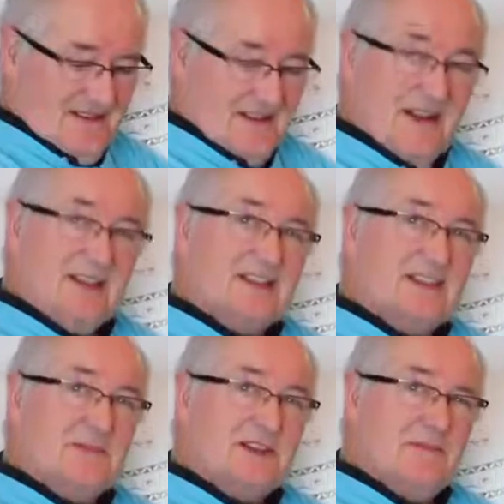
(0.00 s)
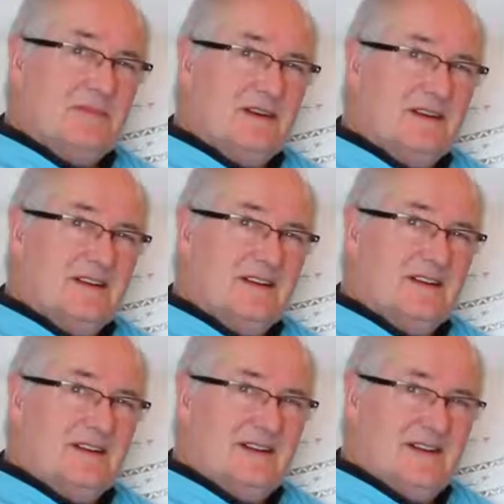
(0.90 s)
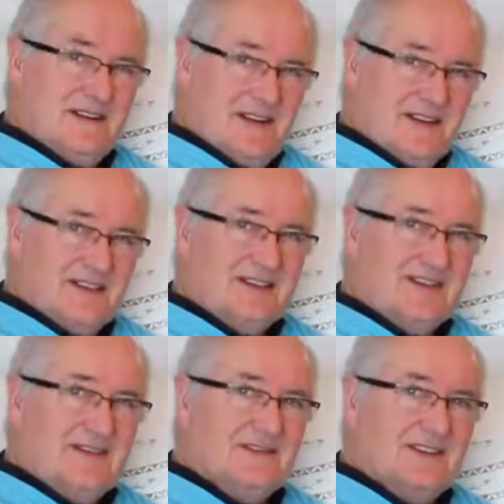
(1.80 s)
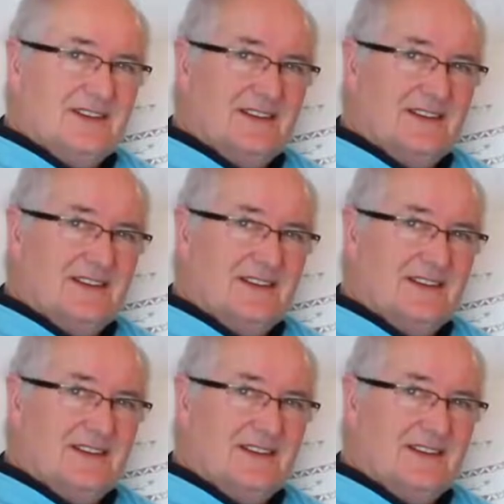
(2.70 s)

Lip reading: the 9th of September 1970.